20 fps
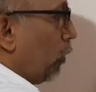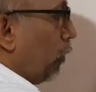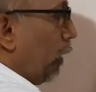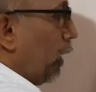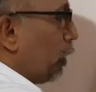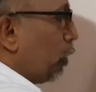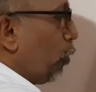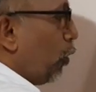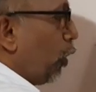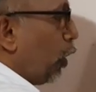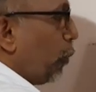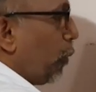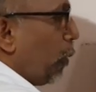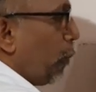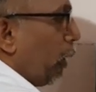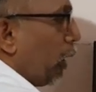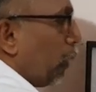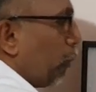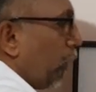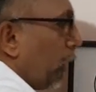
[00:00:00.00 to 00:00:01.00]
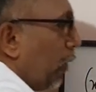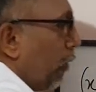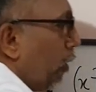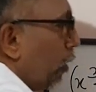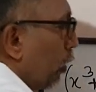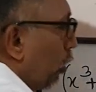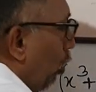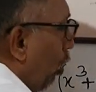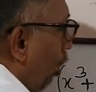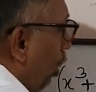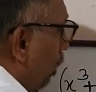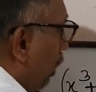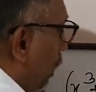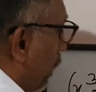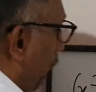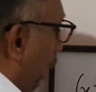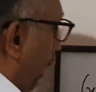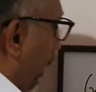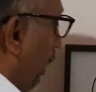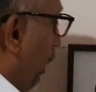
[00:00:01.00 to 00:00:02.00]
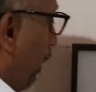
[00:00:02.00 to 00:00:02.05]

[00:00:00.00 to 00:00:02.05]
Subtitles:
one is going to be multiplied with all the 3.